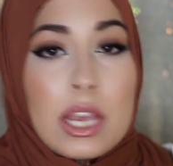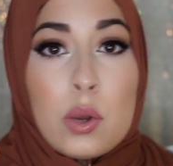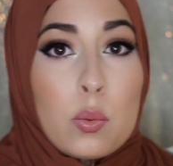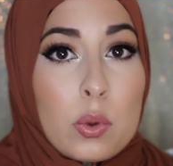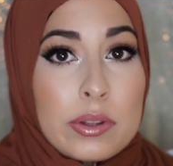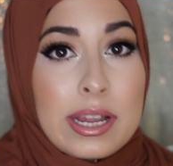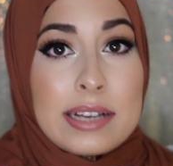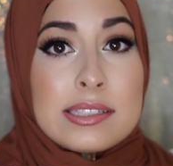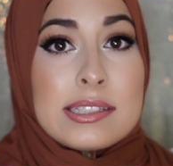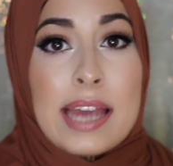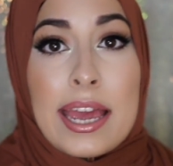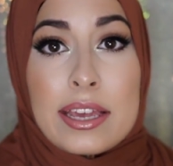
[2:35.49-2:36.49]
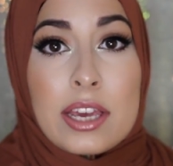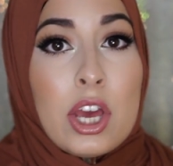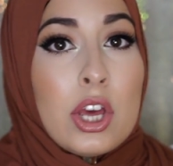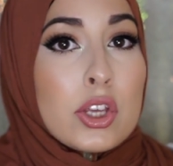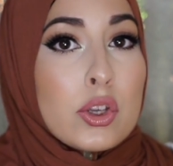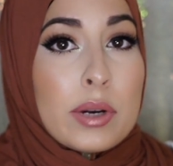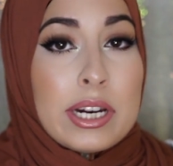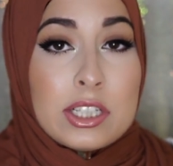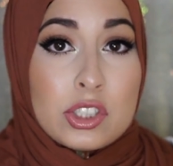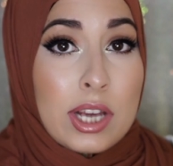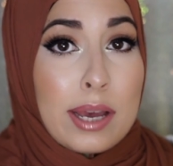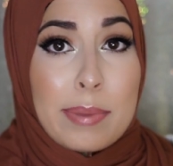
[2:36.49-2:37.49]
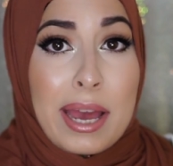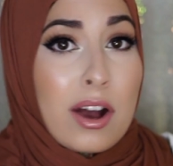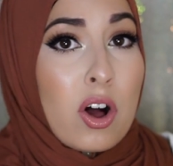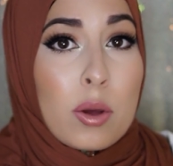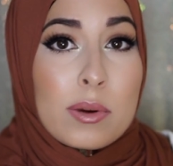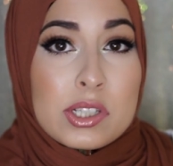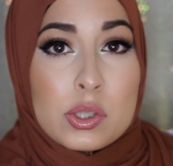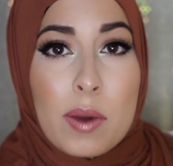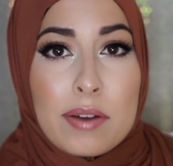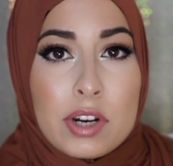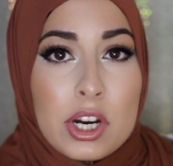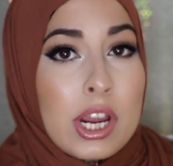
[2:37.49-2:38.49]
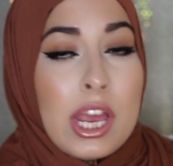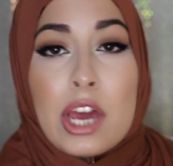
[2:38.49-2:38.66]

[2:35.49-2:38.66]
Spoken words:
It will not snag your hijab at all whatsoever.